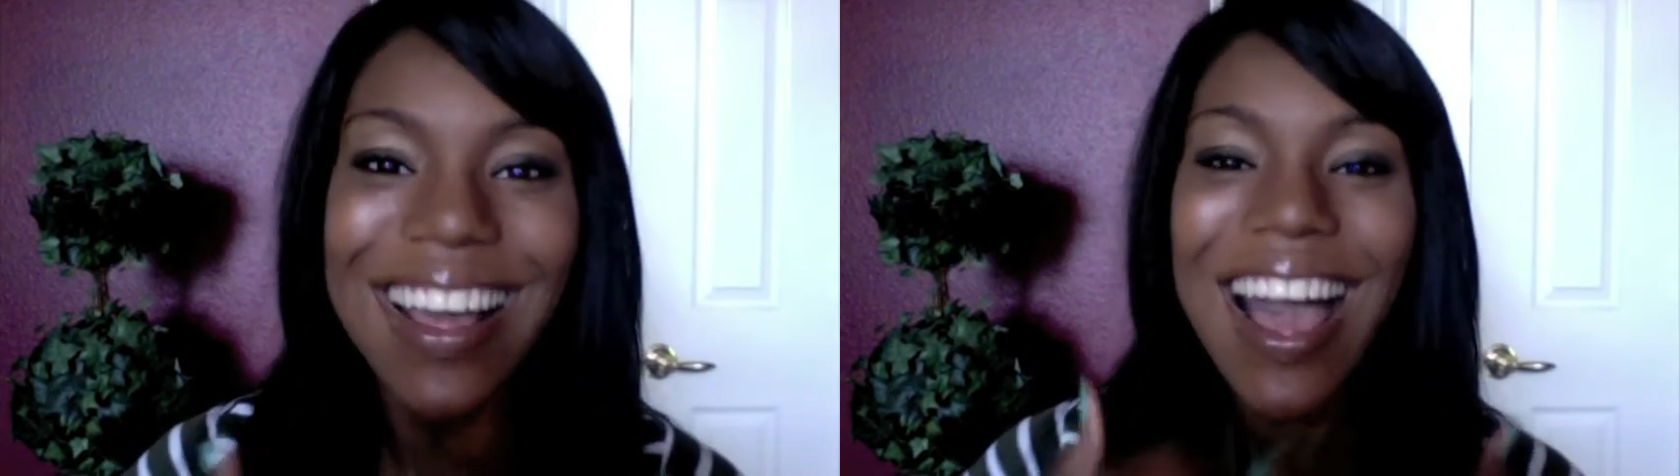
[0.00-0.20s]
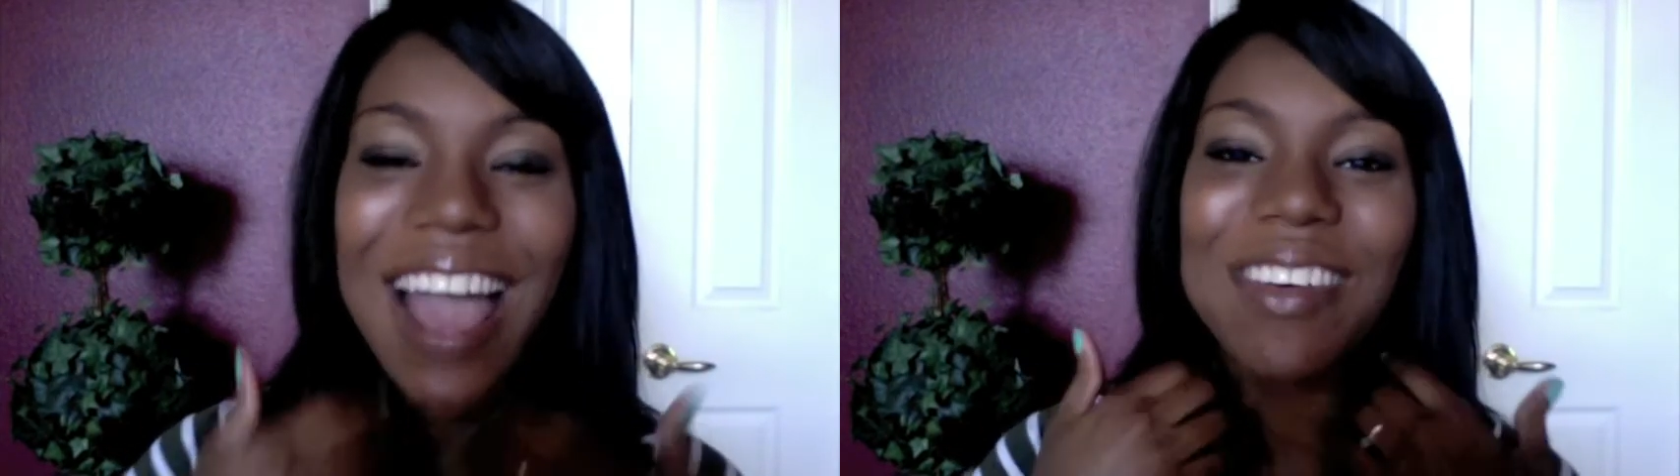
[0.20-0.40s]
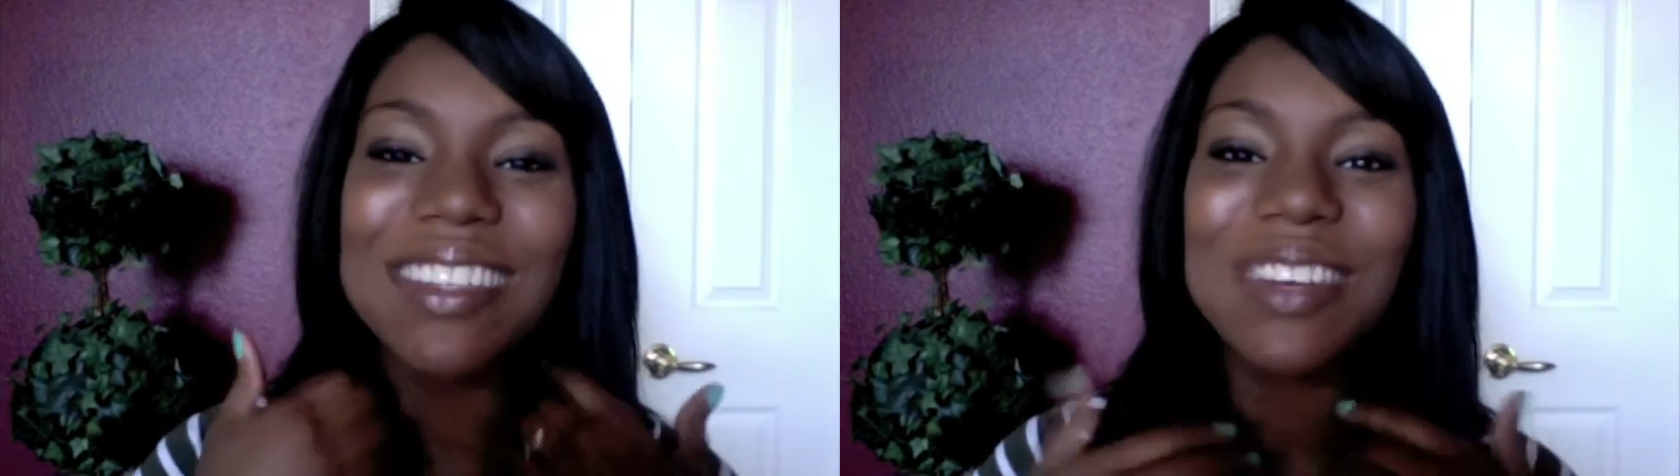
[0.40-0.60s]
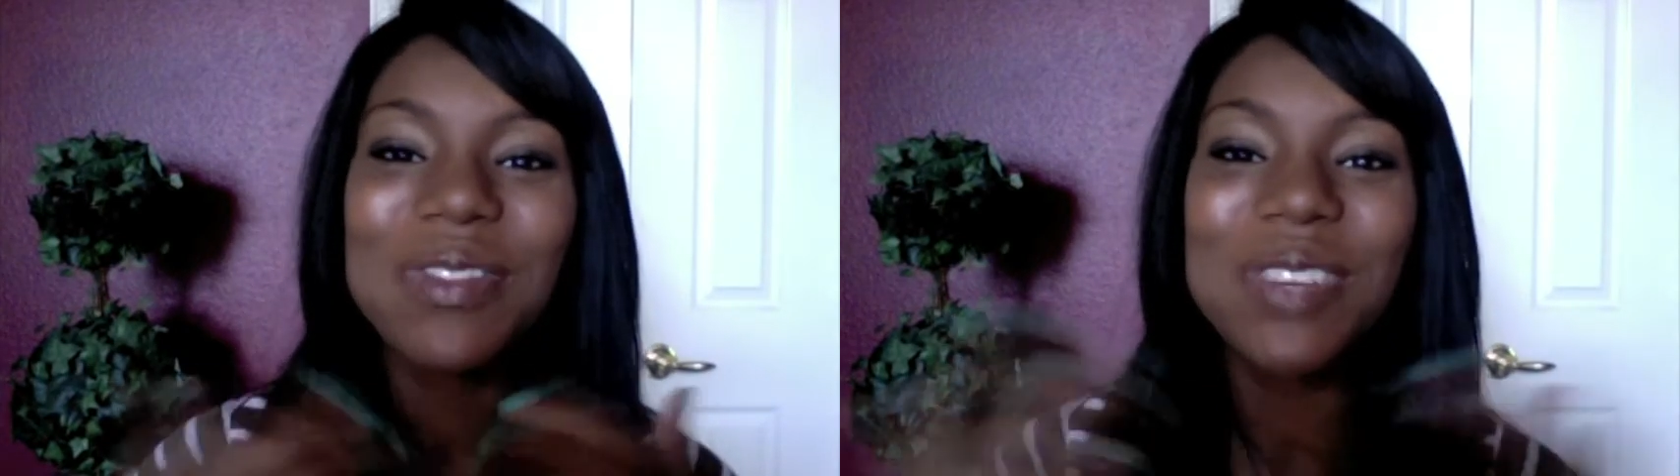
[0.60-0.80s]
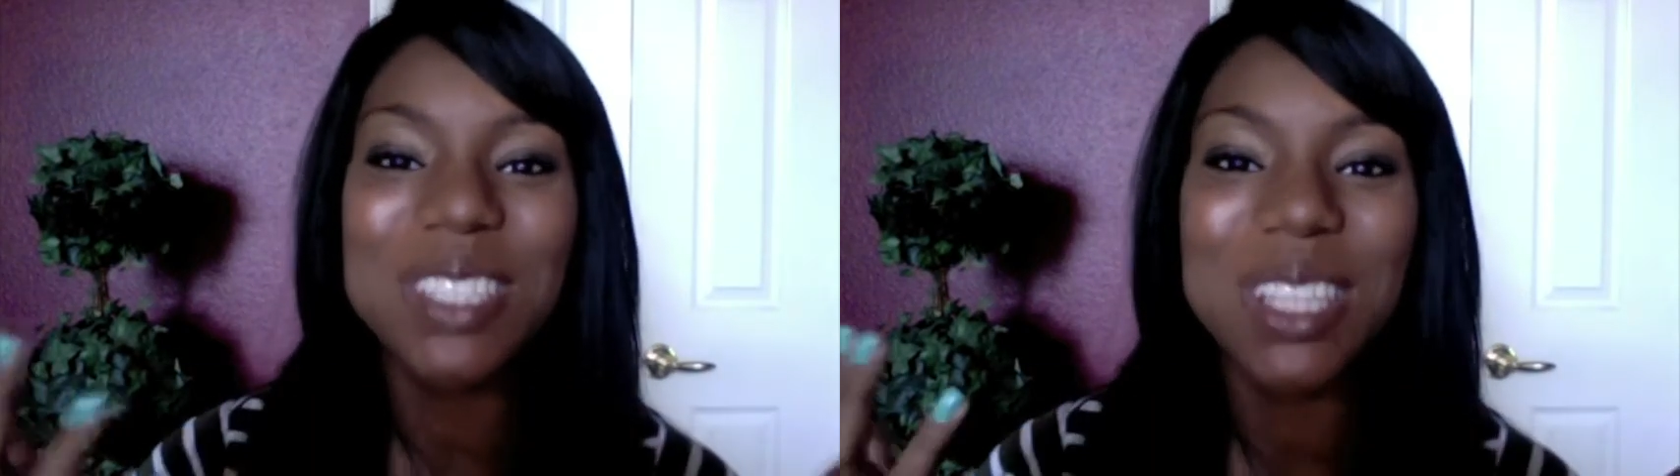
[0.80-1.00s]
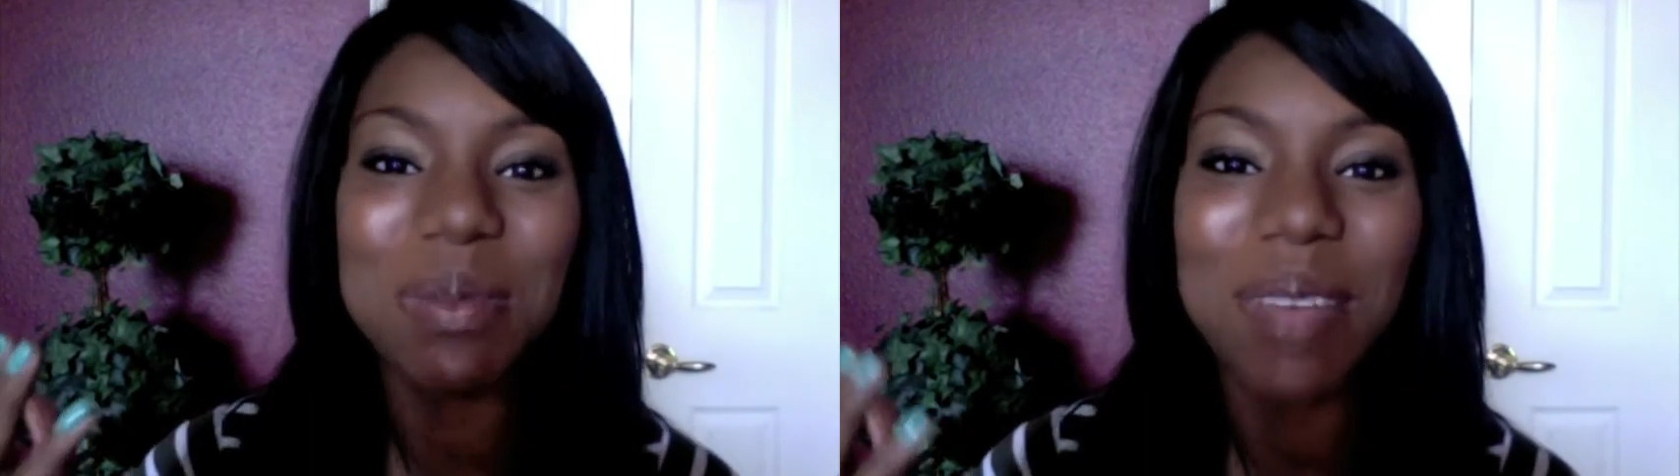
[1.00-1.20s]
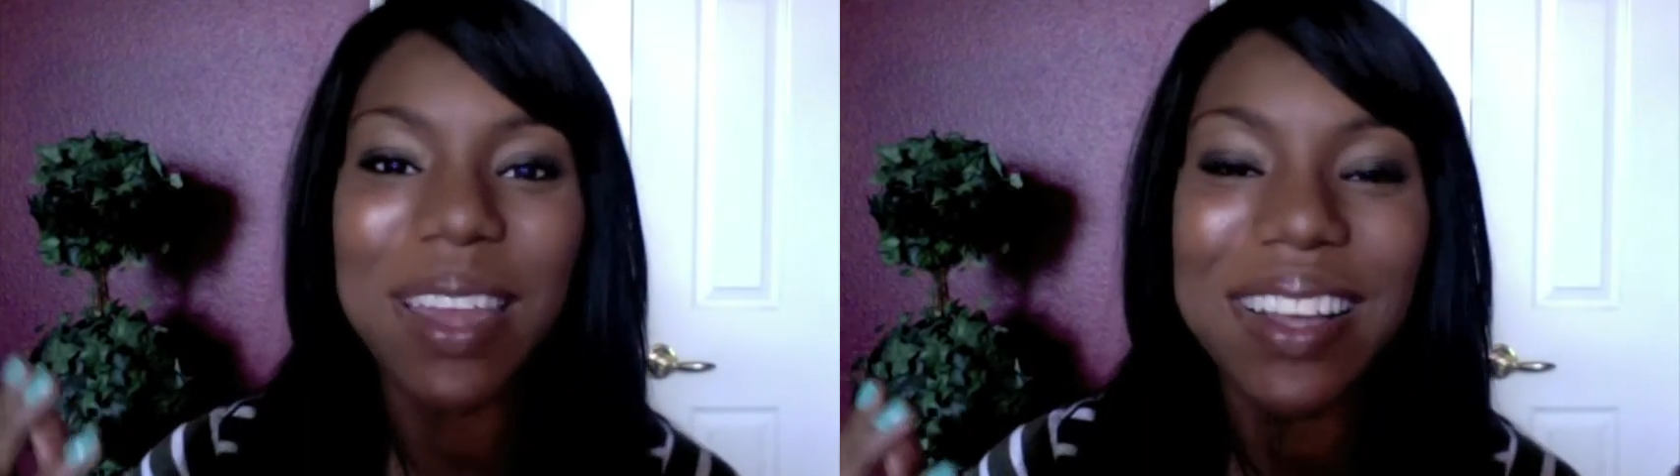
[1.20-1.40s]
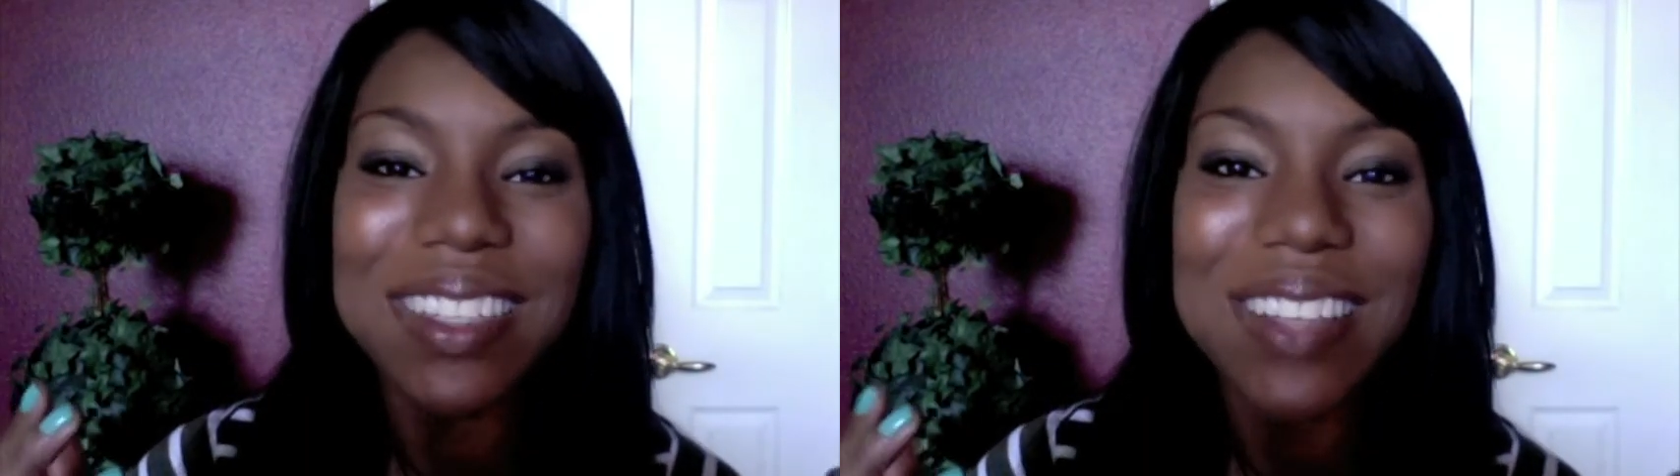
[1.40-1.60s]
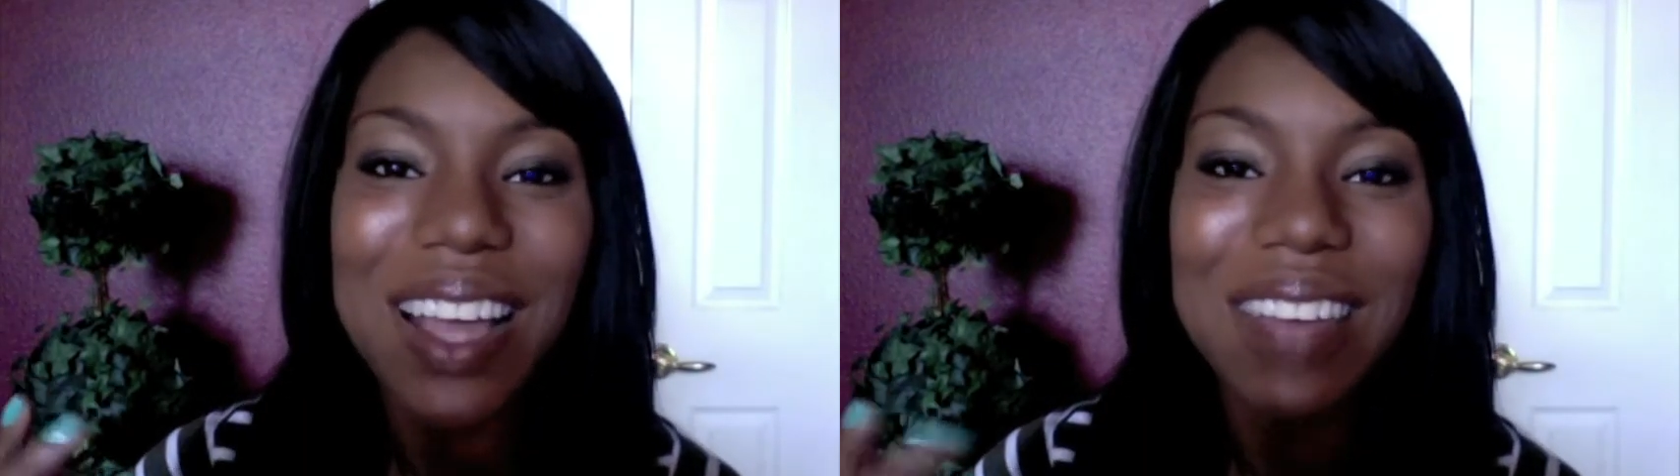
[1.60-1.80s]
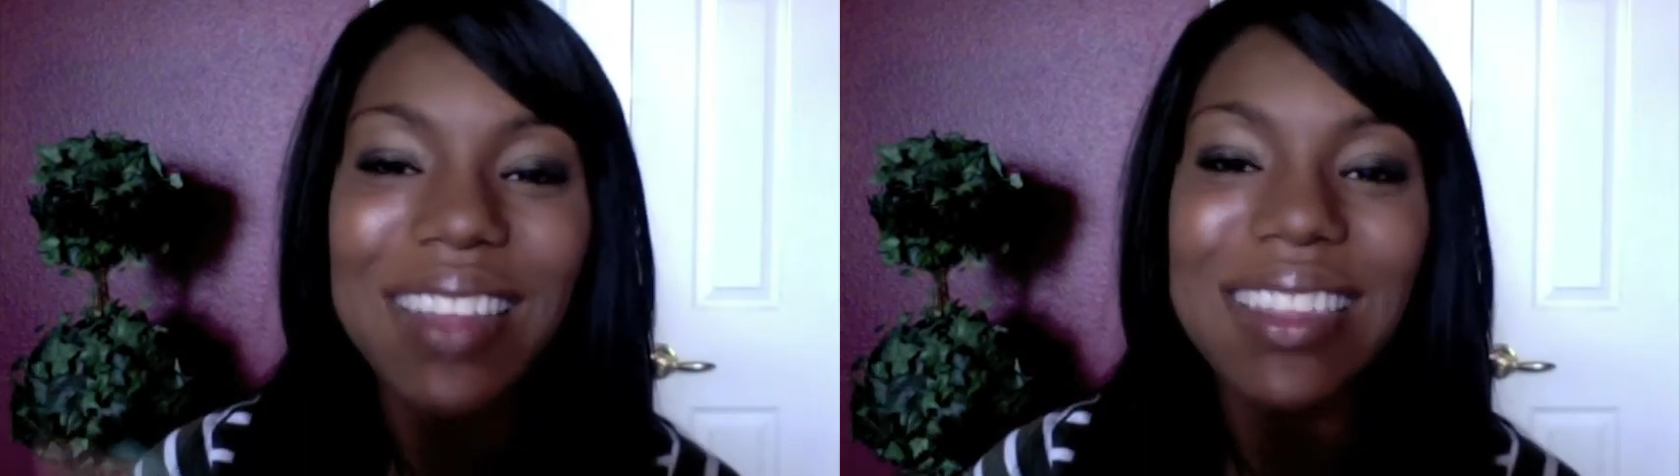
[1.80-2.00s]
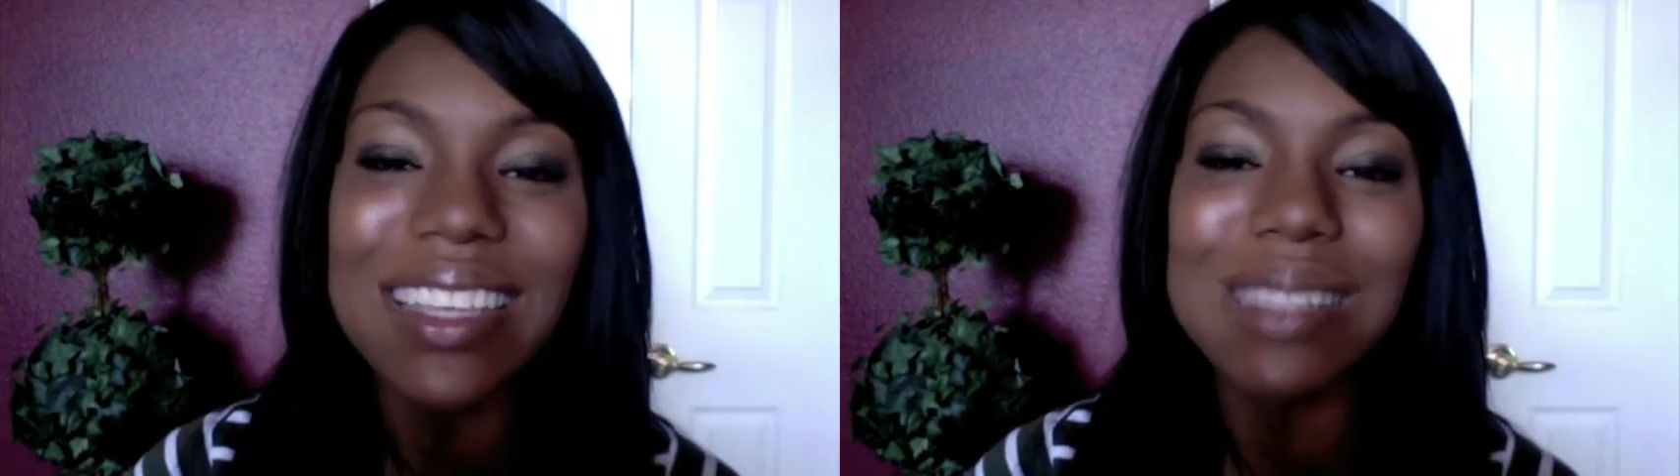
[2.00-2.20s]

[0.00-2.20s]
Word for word: I wasn't originally planning on talking about this,